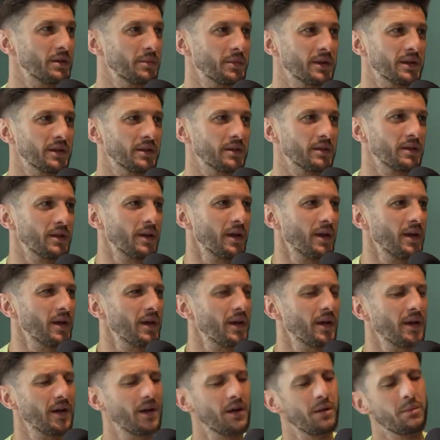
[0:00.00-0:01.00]
I mean,
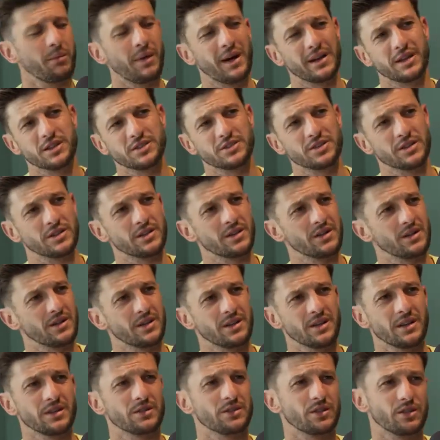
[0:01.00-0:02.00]
managing
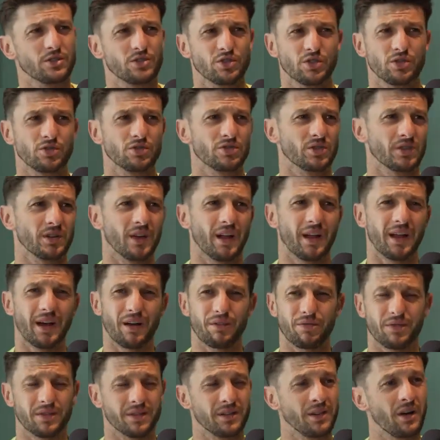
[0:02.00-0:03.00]
an institution like
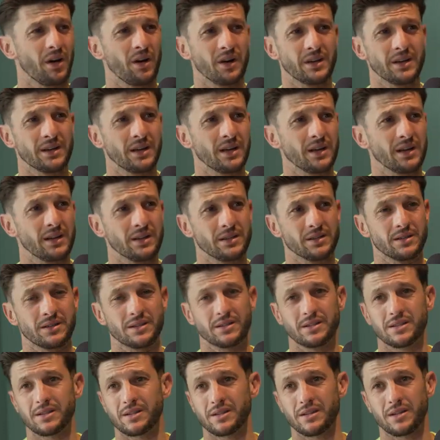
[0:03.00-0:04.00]
that for 9
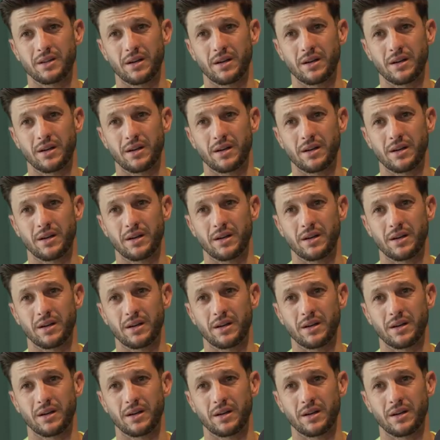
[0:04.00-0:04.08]
years,